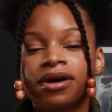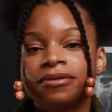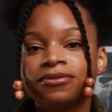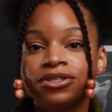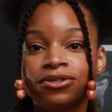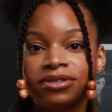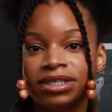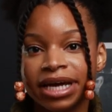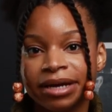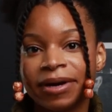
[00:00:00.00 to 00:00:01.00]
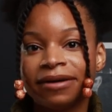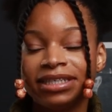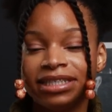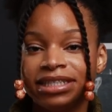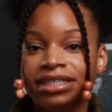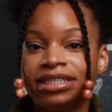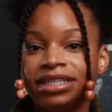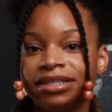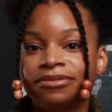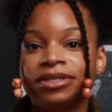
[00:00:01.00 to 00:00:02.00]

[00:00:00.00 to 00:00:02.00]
I want to talk today about ECT,